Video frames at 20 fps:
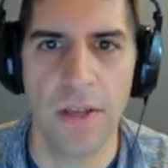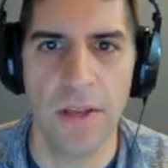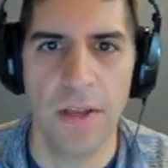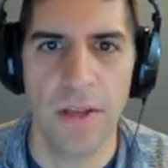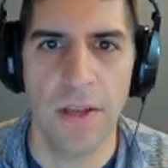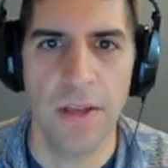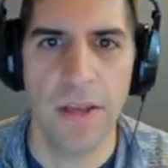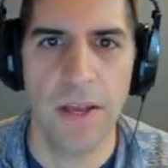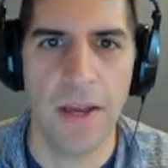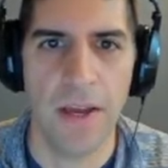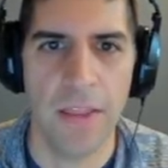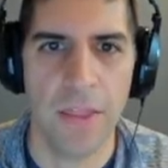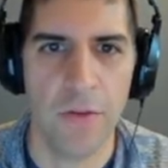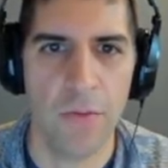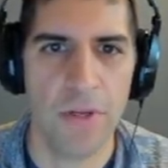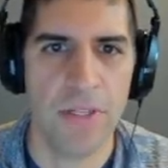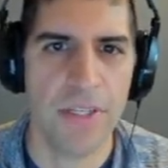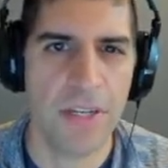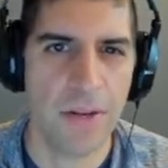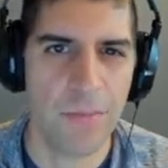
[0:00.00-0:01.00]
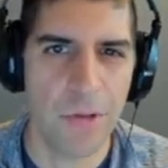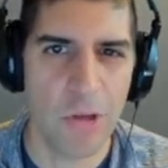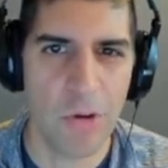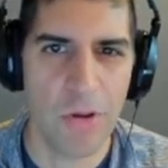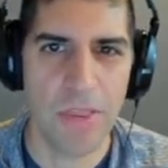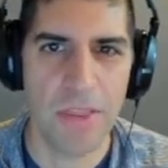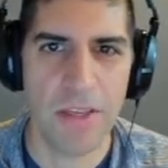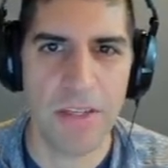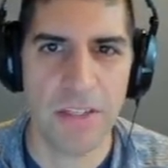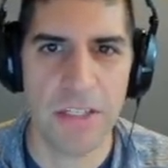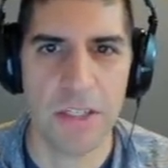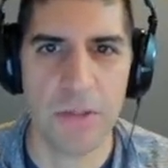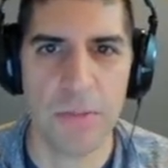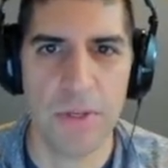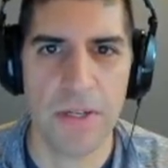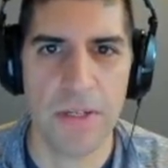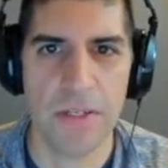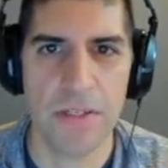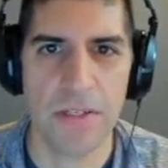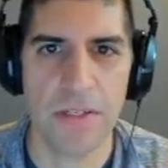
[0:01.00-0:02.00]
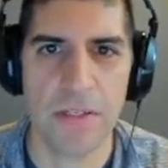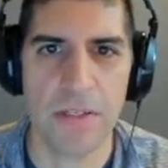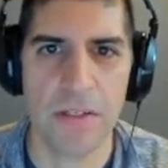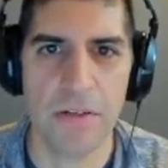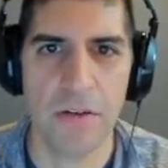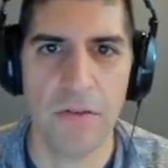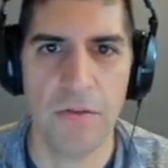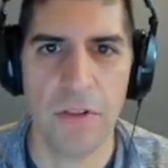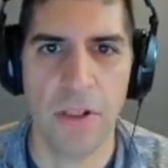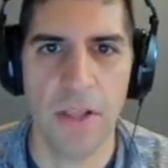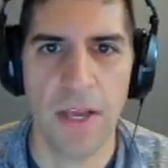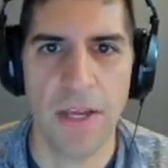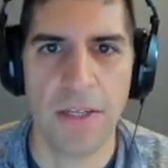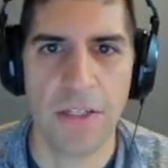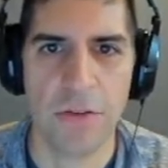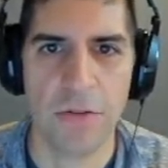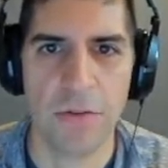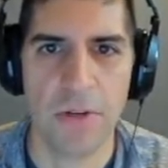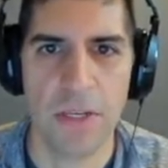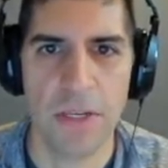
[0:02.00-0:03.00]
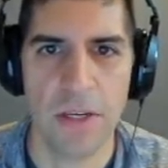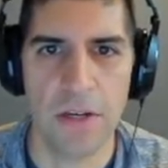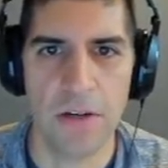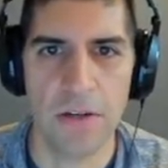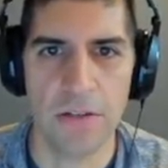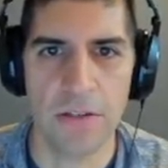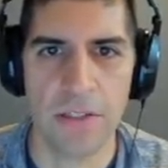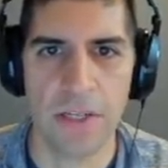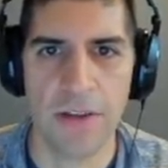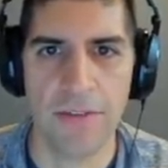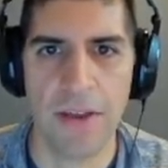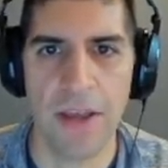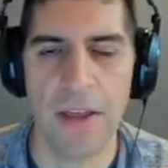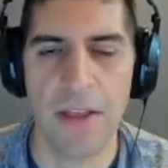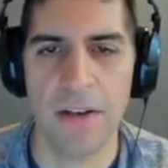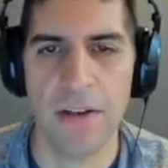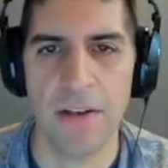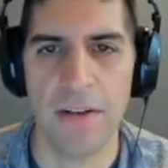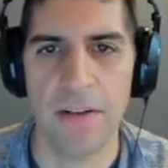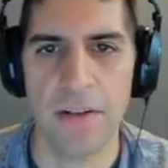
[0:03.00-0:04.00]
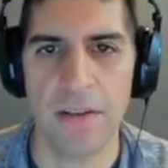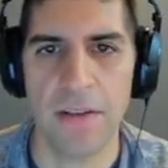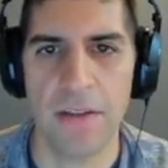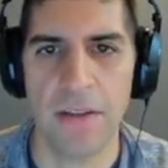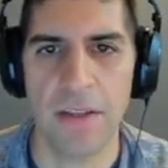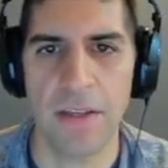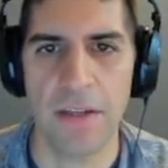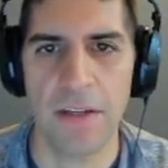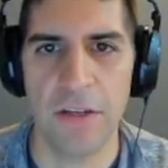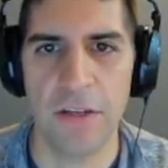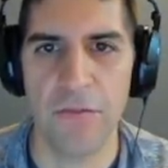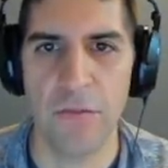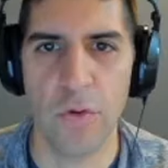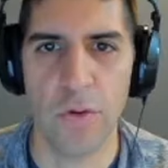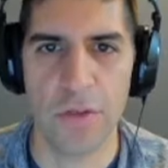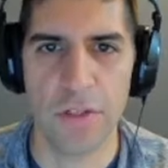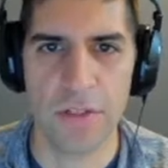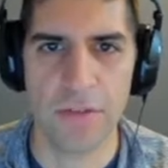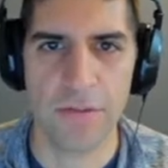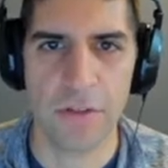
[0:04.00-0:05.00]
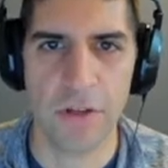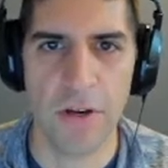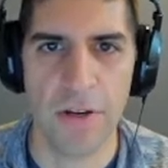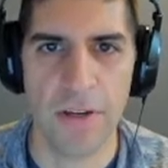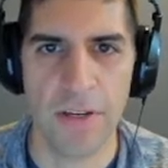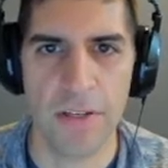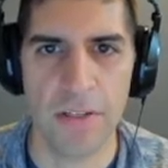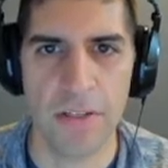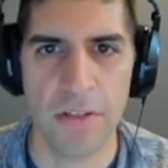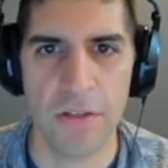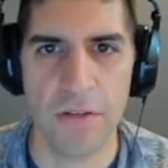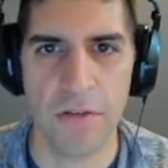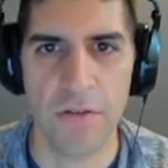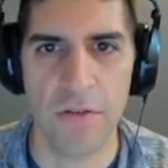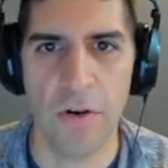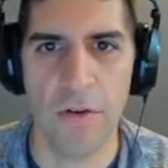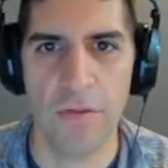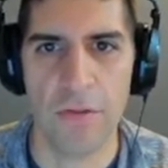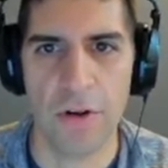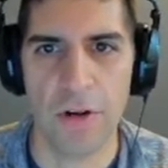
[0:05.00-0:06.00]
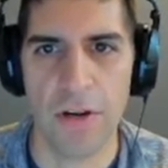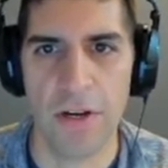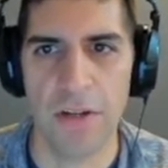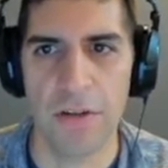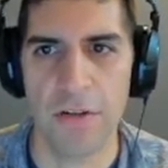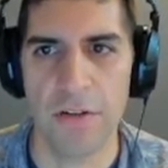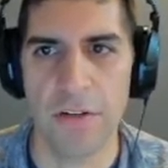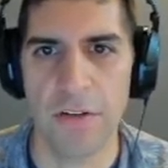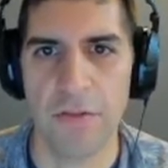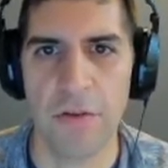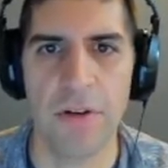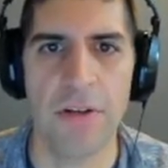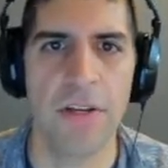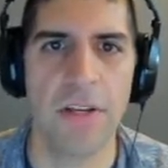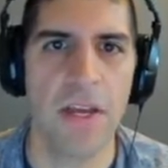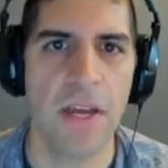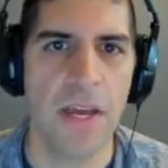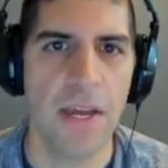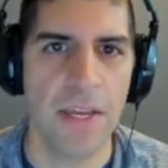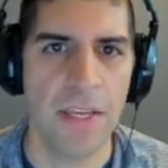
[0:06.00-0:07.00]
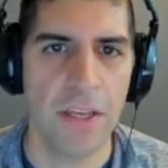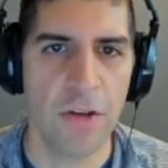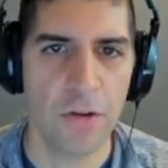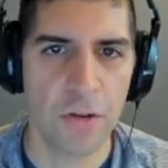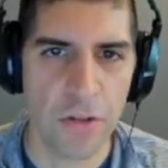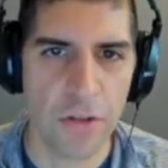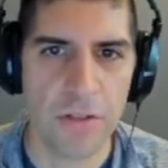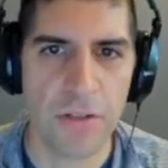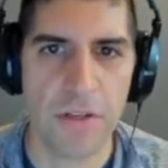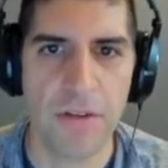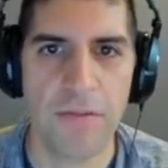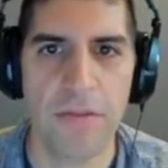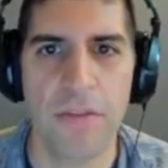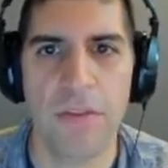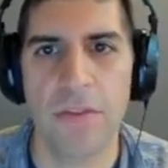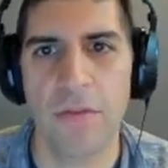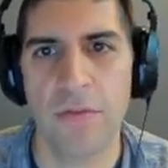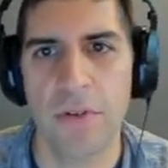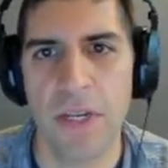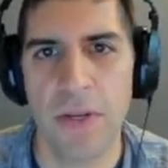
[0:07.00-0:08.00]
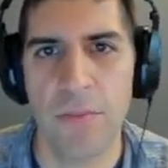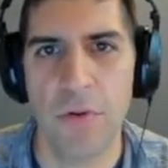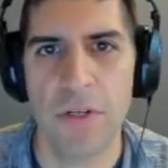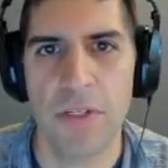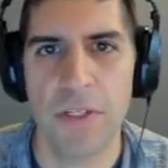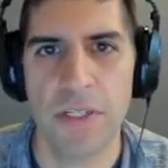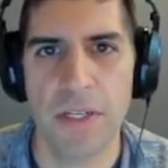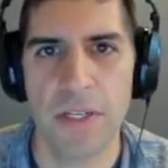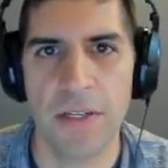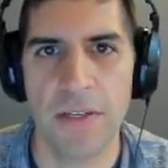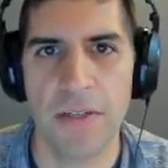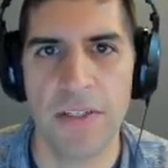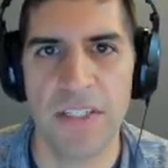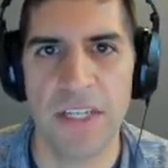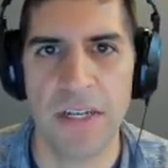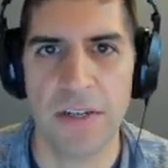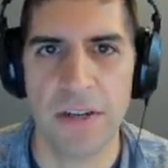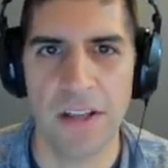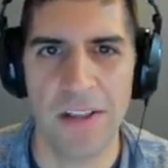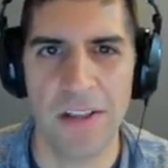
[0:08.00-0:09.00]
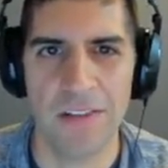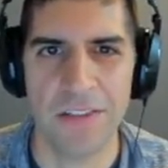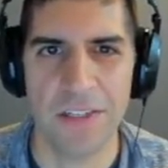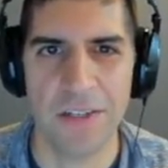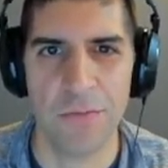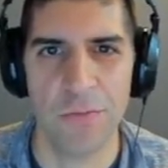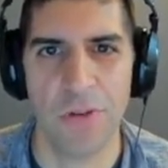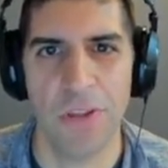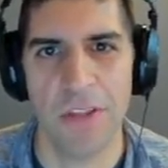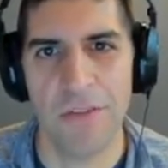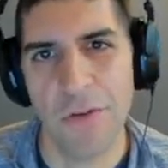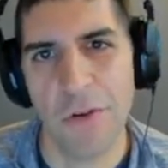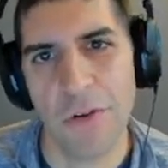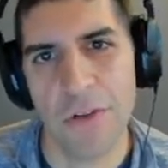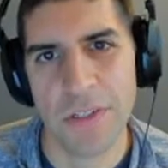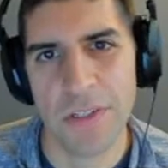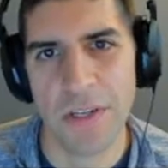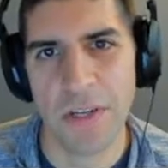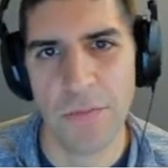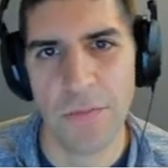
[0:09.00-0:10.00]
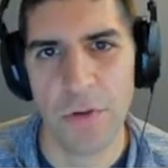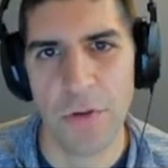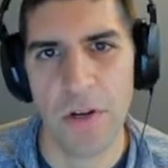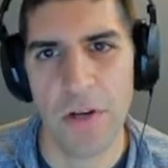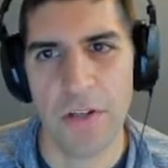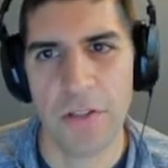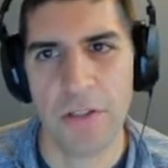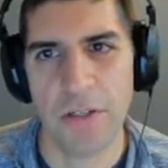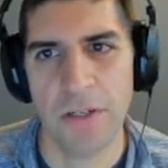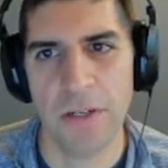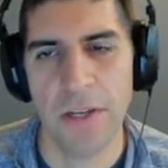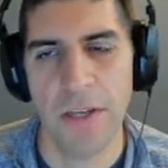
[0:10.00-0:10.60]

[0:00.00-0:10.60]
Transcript: And the reason I'm doing this is because over the last 3 years, I've had the good fortune of talking to over 100 different users of 3D printing technology, really focused on production,